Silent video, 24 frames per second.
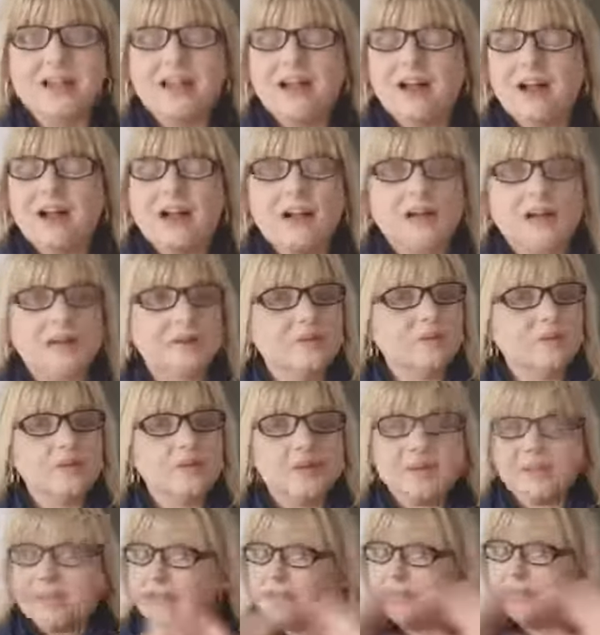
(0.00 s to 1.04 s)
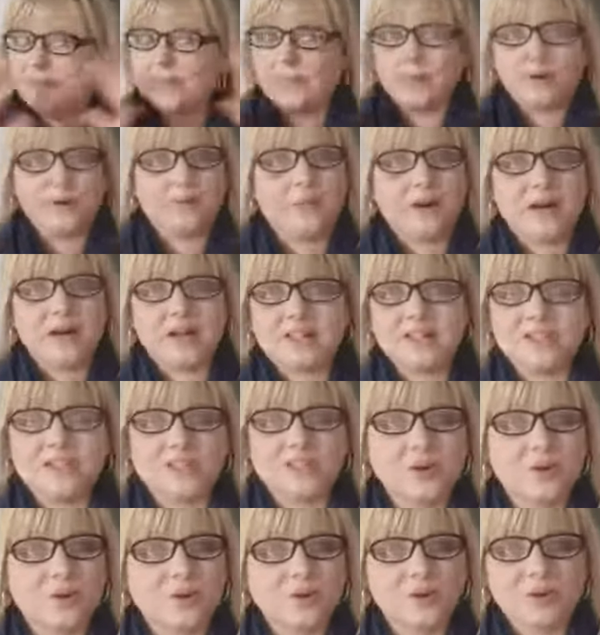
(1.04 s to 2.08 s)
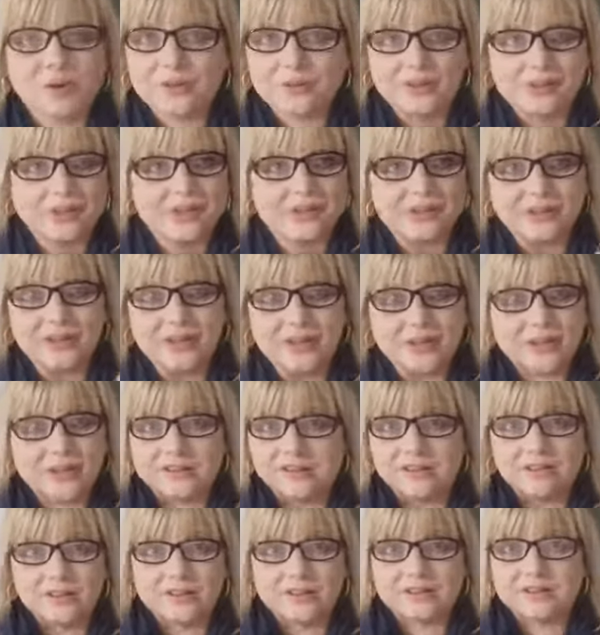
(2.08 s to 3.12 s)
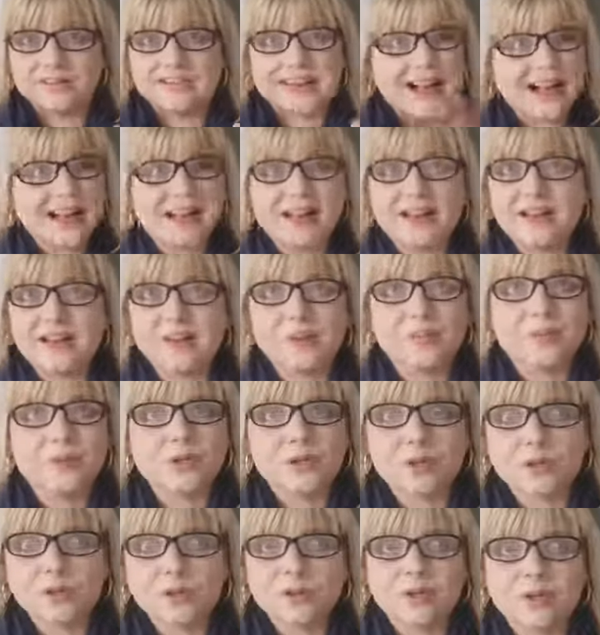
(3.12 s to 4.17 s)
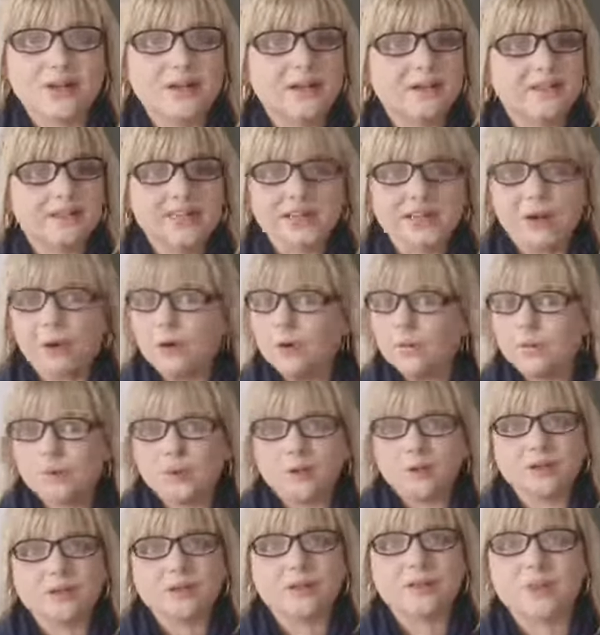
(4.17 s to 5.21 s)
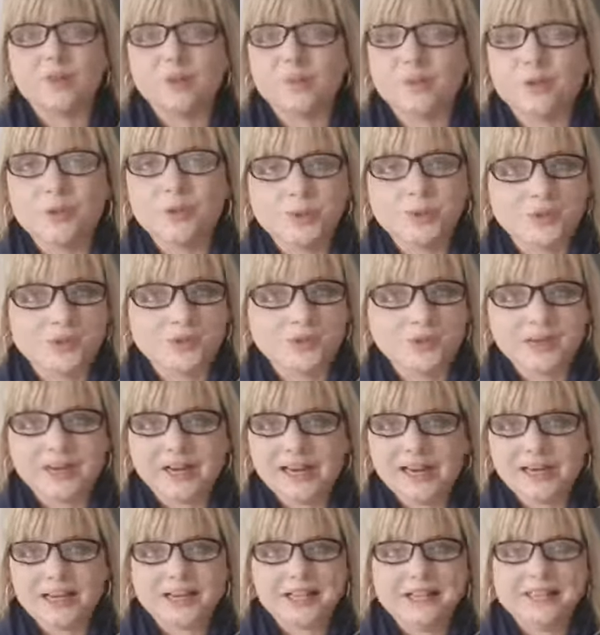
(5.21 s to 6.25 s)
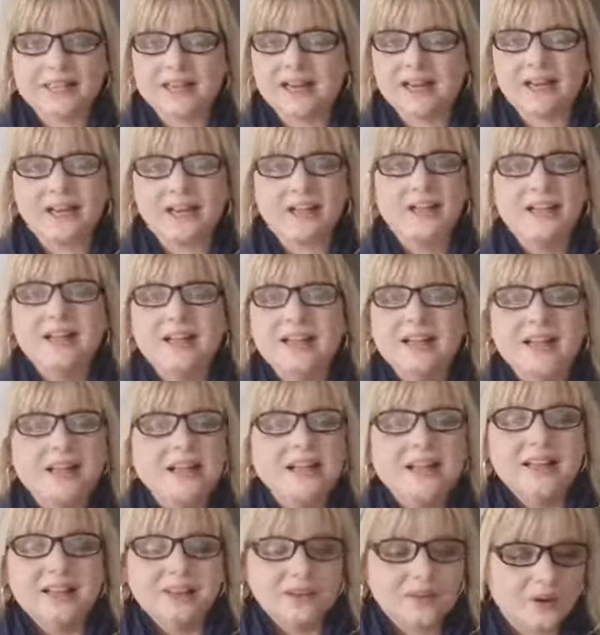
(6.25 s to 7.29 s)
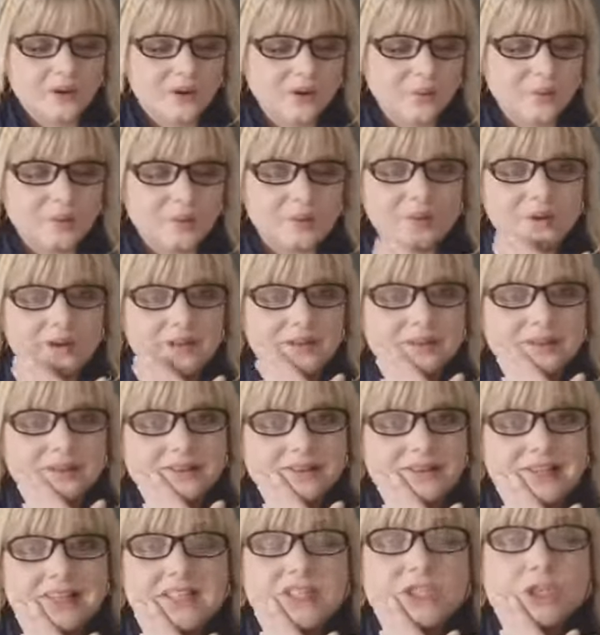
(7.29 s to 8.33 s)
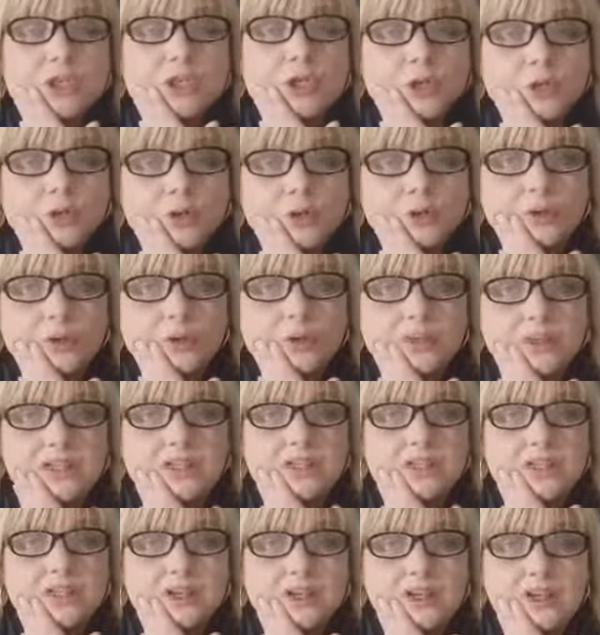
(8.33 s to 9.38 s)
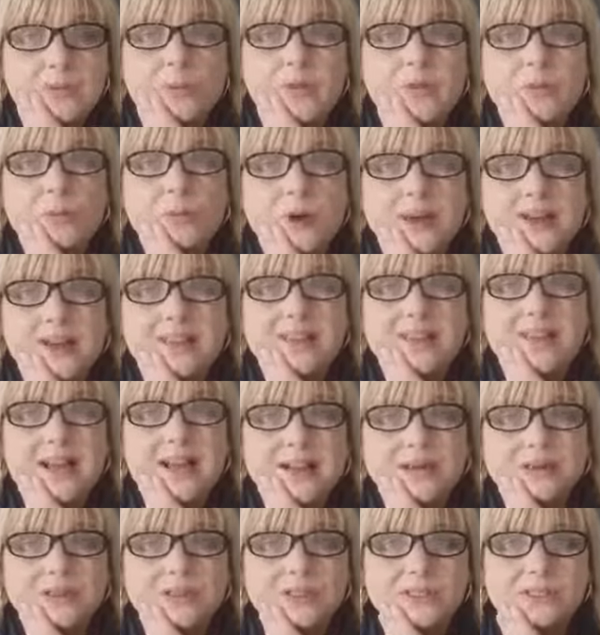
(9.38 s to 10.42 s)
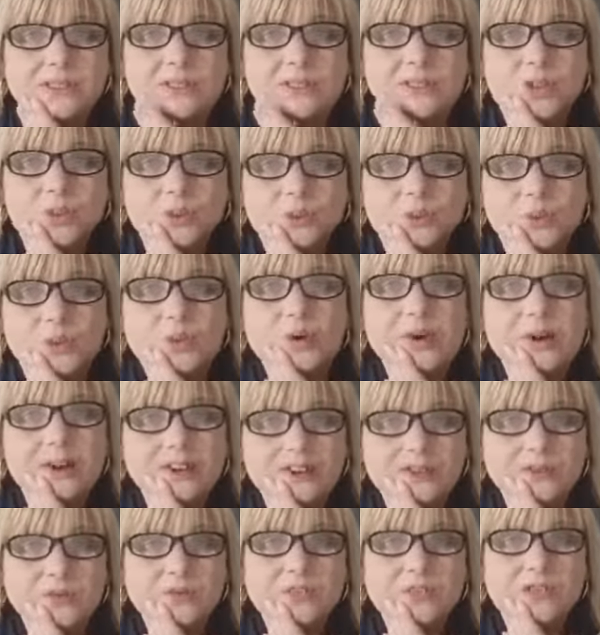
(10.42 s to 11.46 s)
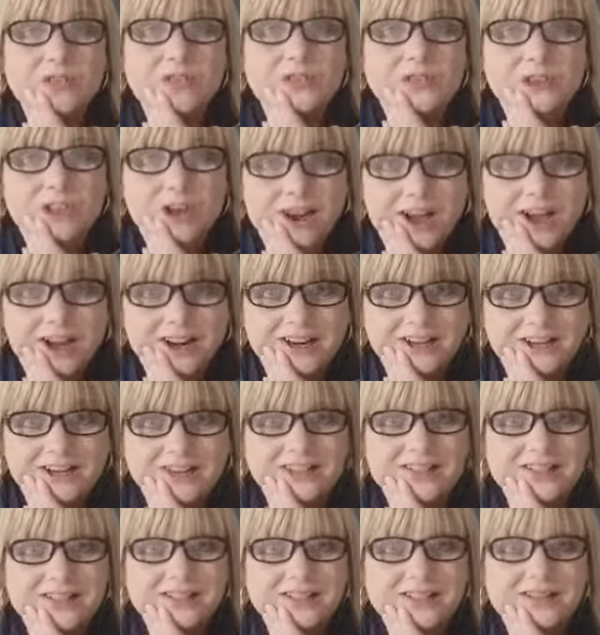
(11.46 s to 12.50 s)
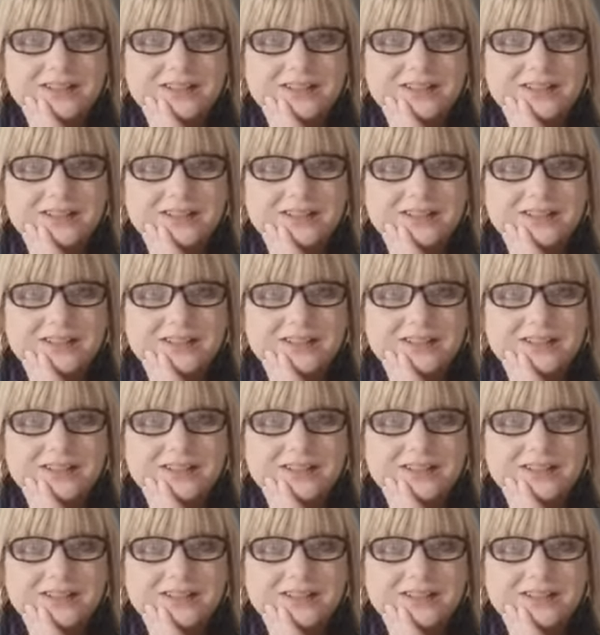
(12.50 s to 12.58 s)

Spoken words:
unbelievable much. So the dying computer, the old broken computer, and you know, this tooth is gonna be $1,200,